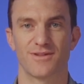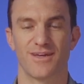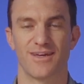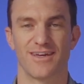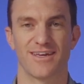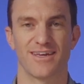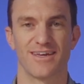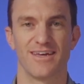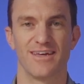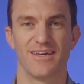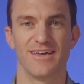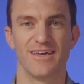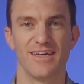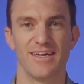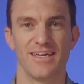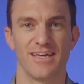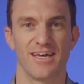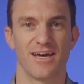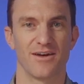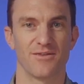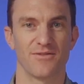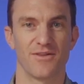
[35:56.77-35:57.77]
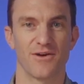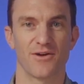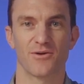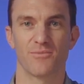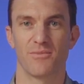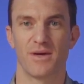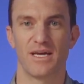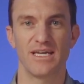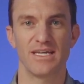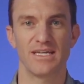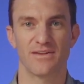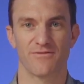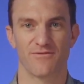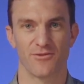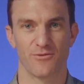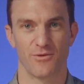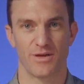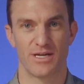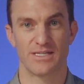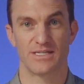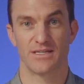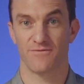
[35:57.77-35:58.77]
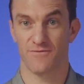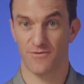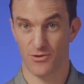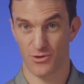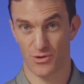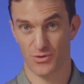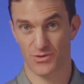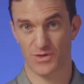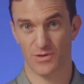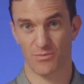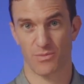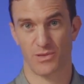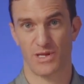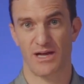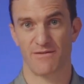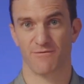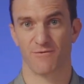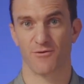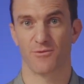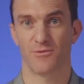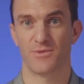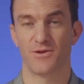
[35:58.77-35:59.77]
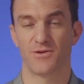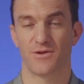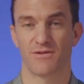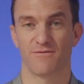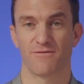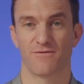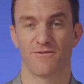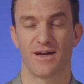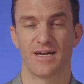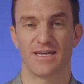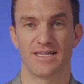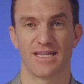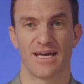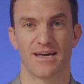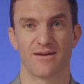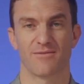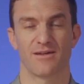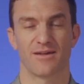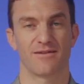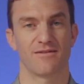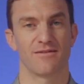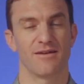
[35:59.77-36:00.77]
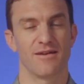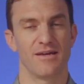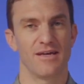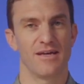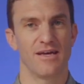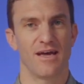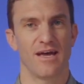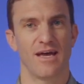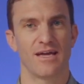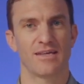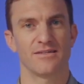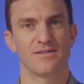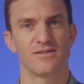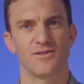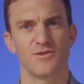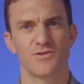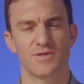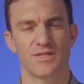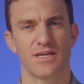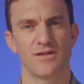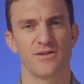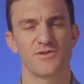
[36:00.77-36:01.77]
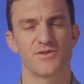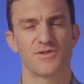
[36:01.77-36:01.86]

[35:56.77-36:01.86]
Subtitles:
Like, there are many different ways. If you use a platform, you can find that. And you said you